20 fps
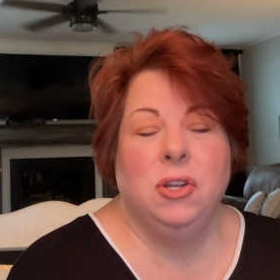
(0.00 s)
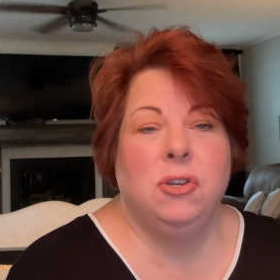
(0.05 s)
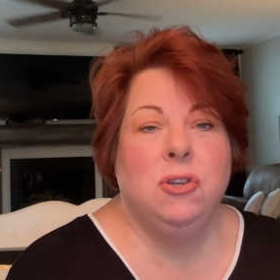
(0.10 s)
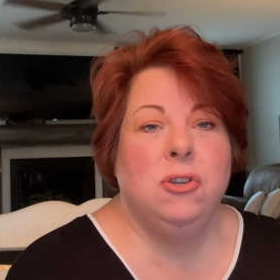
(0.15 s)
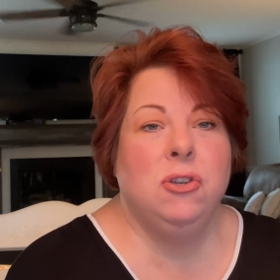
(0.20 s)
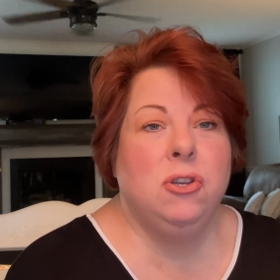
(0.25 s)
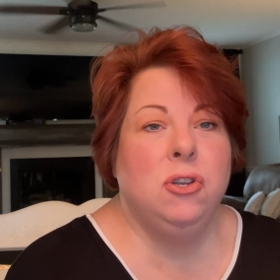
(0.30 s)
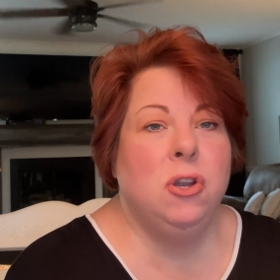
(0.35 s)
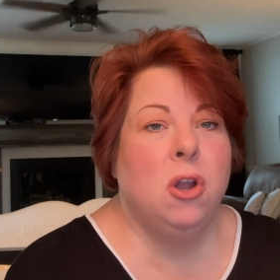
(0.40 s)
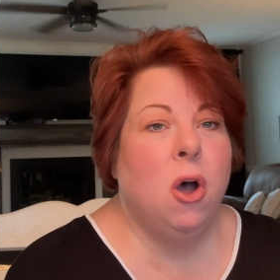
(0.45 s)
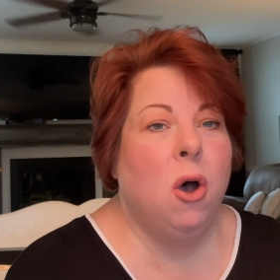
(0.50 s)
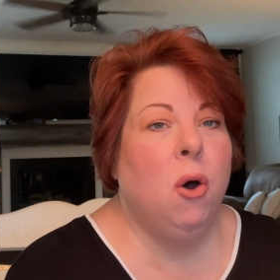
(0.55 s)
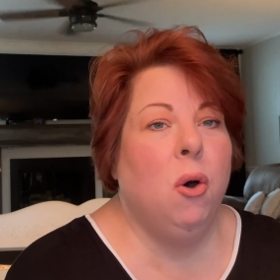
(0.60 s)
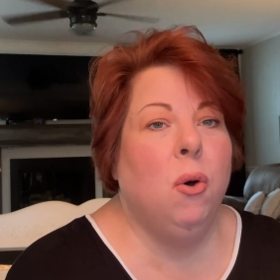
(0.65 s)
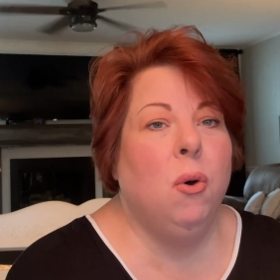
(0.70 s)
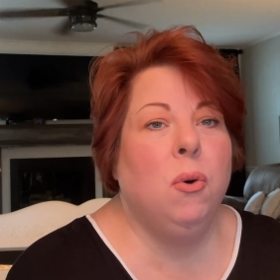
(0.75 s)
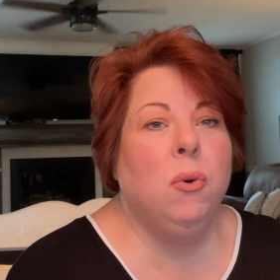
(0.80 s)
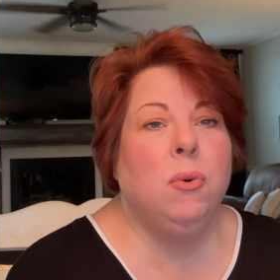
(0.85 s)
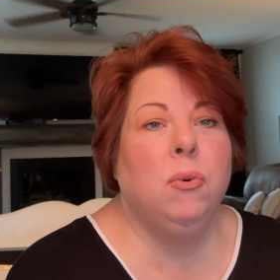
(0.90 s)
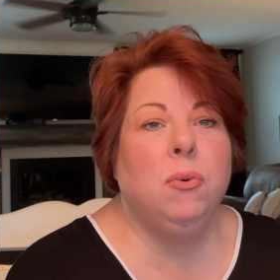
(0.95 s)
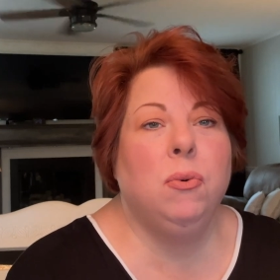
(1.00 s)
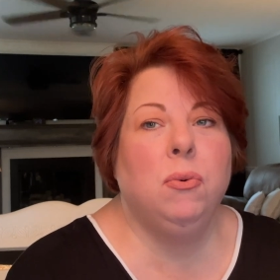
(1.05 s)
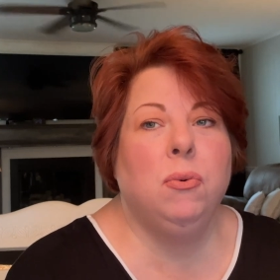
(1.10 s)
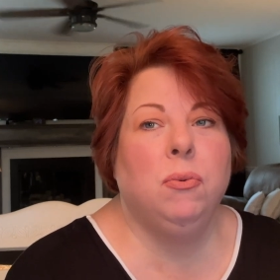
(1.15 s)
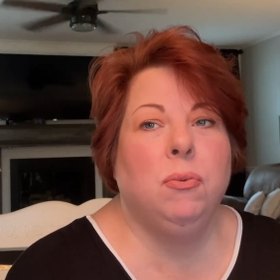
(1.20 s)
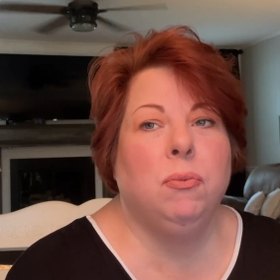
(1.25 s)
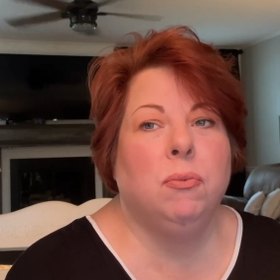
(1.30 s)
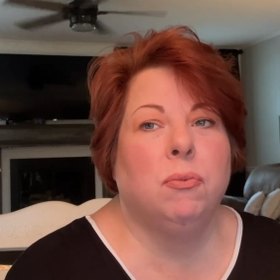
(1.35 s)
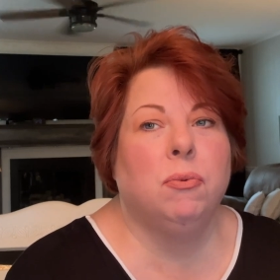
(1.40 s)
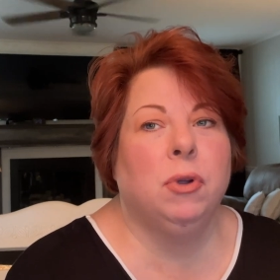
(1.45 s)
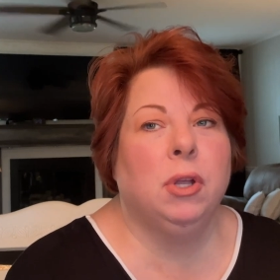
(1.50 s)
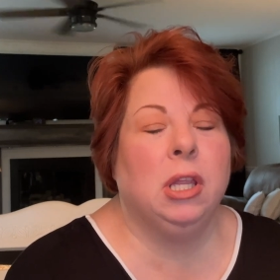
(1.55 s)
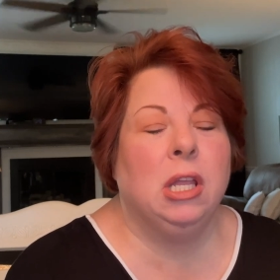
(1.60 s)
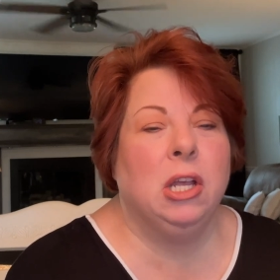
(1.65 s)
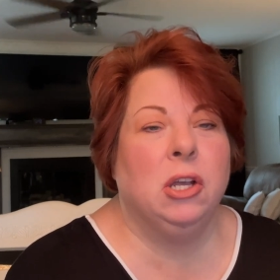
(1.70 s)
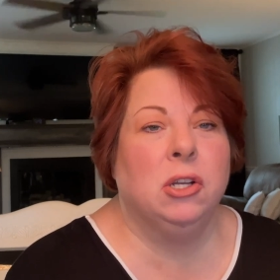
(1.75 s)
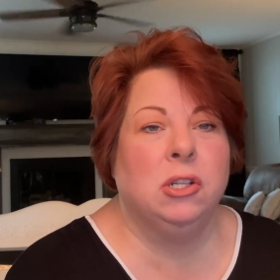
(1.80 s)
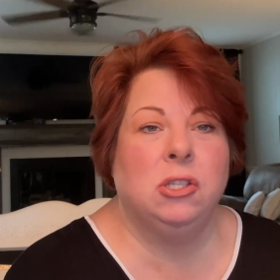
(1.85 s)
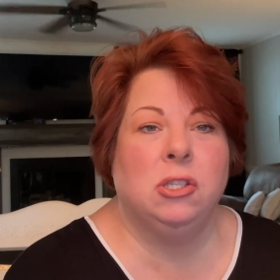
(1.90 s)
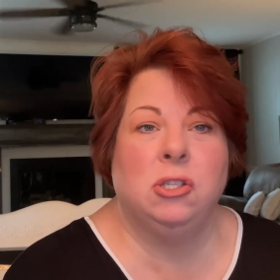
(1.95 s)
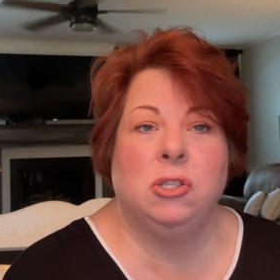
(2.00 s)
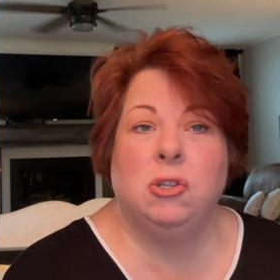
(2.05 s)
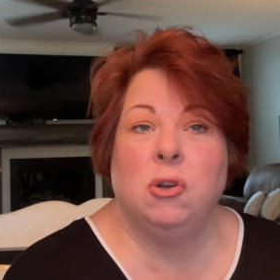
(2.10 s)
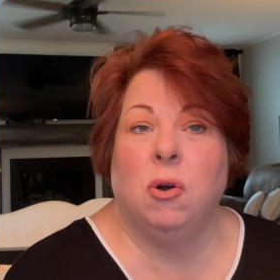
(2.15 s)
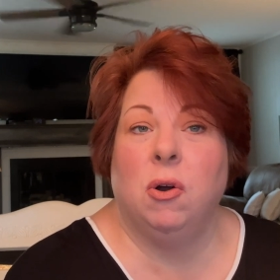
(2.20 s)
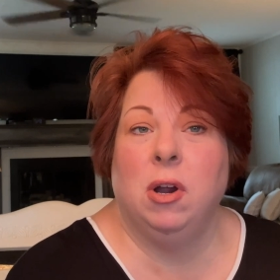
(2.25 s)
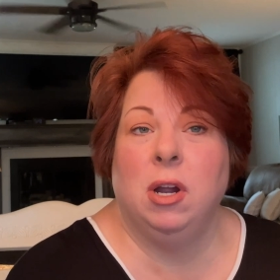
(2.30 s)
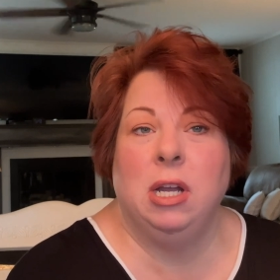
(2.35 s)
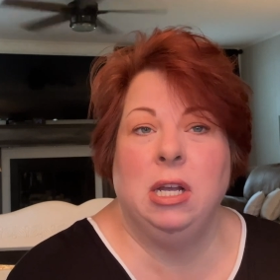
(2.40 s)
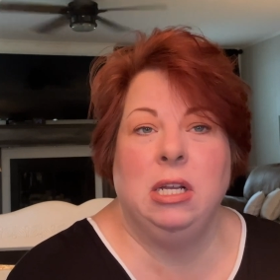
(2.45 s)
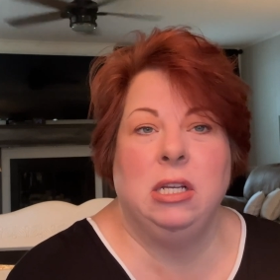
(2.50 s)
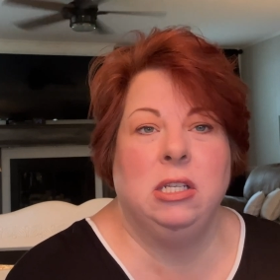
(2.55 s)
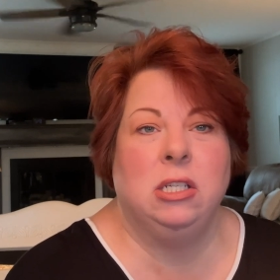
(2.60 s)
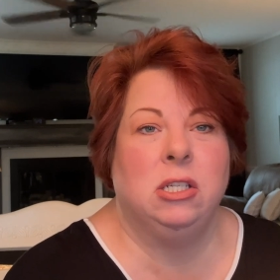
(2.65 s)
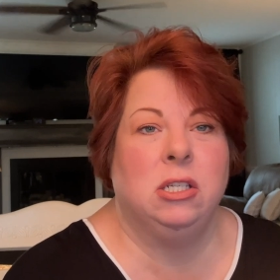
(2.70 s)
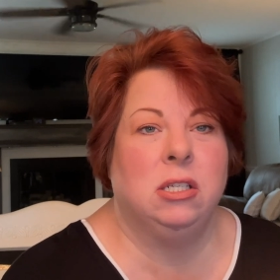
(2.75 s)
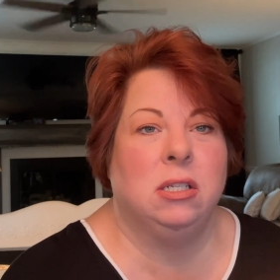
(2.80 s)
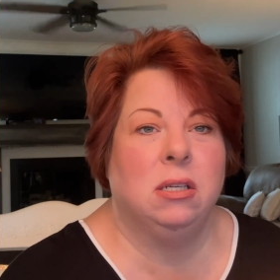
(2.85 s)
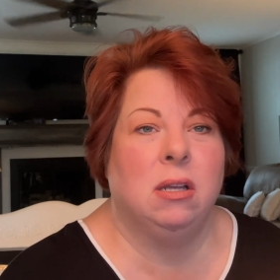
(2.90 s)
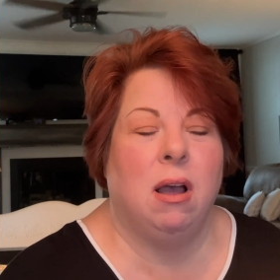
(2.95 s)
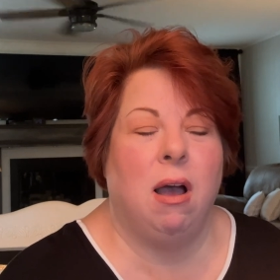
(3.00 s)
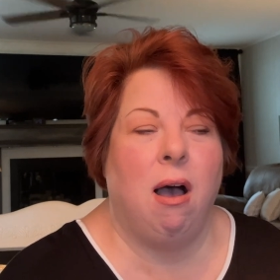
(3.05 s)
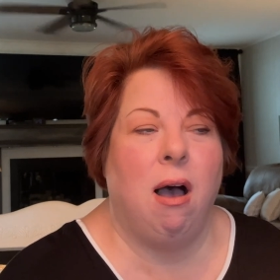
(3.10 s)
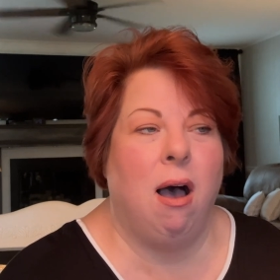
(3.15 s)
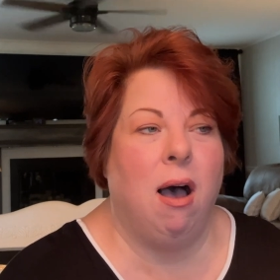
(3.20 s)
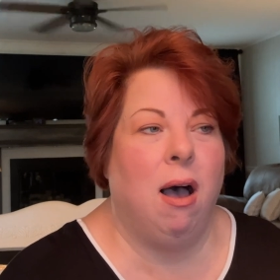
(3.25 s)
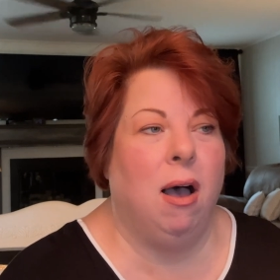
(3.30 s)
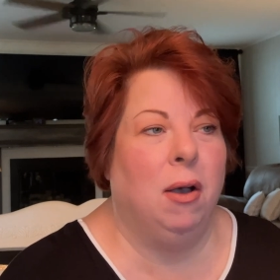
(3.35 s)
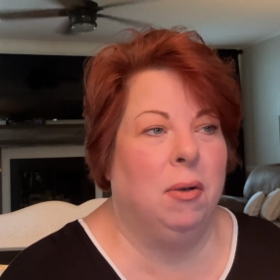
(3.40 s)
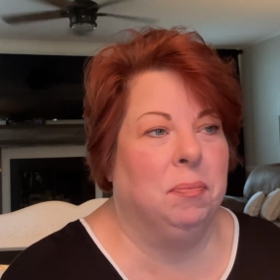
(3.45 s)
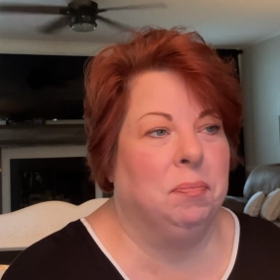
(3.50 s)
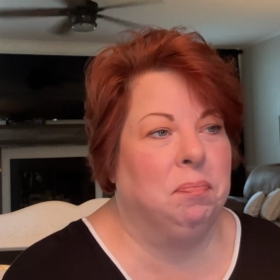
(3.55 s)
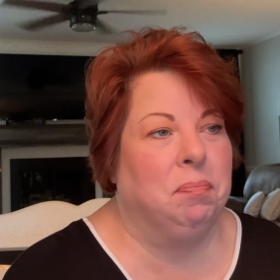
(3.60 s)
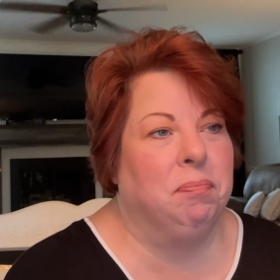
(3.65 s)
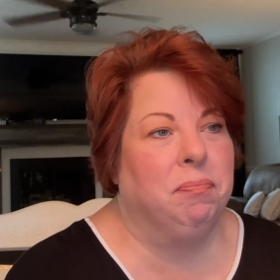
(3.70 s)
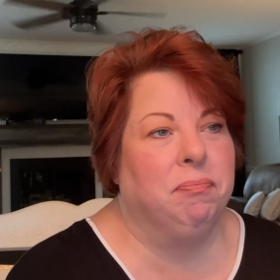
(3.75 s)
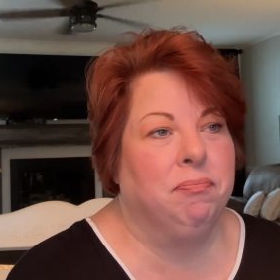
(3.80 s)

no really good storage. Your